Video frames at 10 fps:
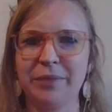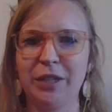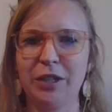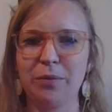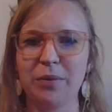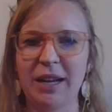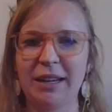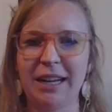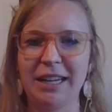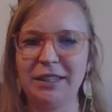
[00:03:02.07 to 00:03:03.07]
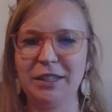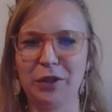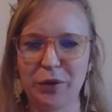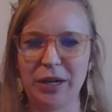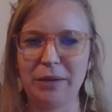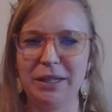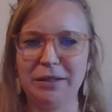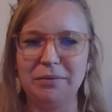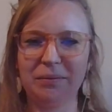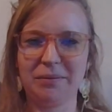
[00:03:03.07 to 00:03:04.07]
you know, my, I had another
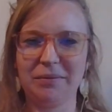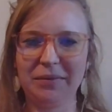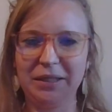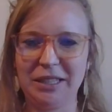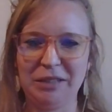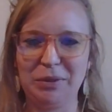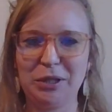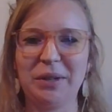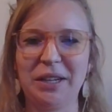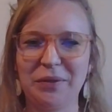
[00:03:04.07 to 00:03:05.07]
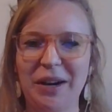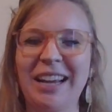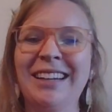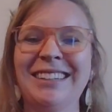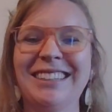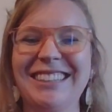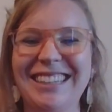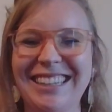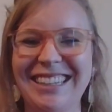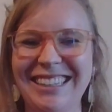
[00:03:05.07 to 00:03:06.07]
grandma in between, right?
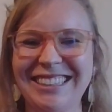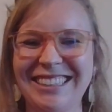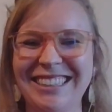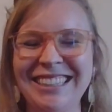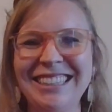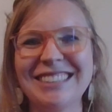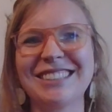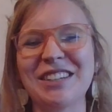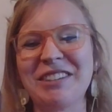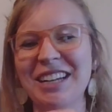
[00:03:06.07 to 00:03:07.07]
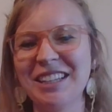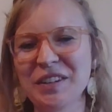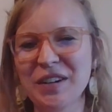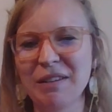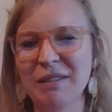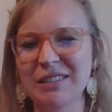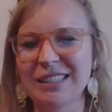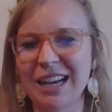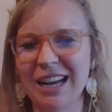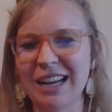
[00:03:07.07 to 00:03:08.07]
and so my other grandma was
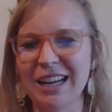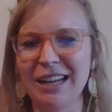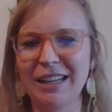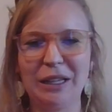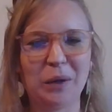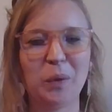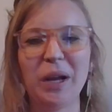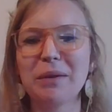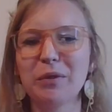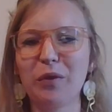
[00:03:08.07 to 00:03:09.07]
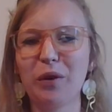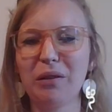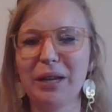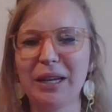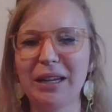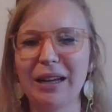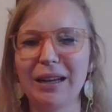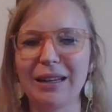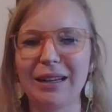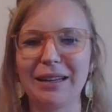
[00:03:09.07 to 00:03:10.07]
Gaga, like way before Lady
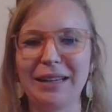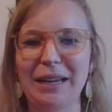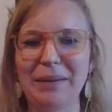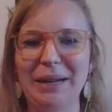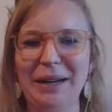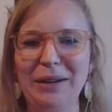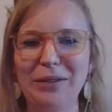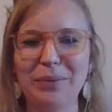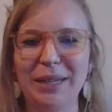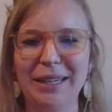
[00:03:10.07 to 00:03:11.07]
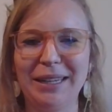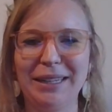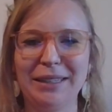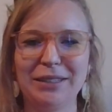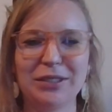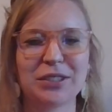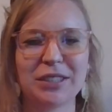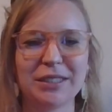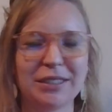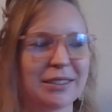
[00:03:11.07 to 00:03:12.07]
Gaga came out, but uh,
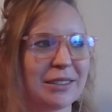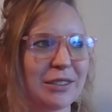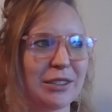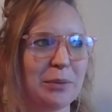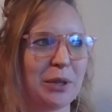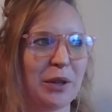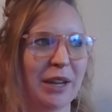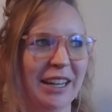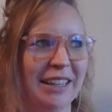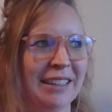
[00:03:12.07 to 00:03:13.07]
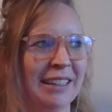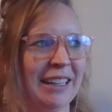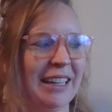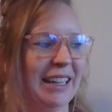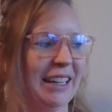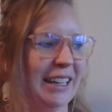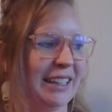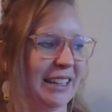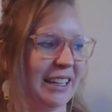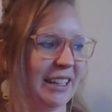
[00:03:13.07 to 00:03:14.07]
she's super great.
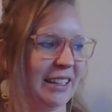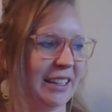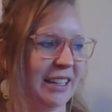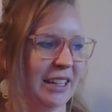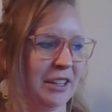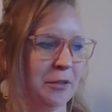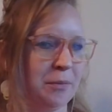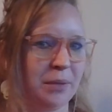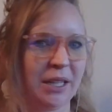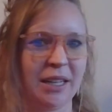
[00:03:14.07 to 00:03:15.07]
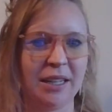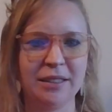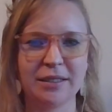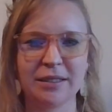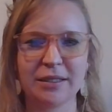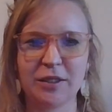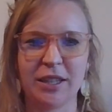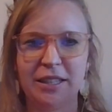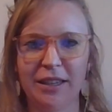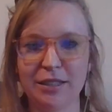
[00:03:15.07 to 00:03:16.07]
And then um, because
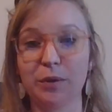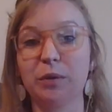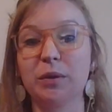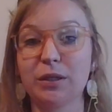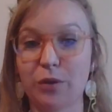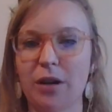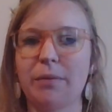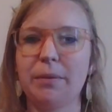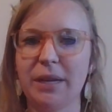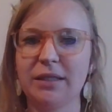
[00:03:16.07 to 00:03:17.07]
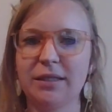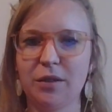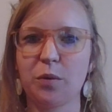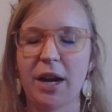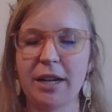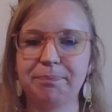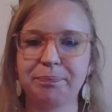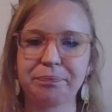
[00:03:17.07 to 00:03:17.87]
then this one was Grandma Benson, right?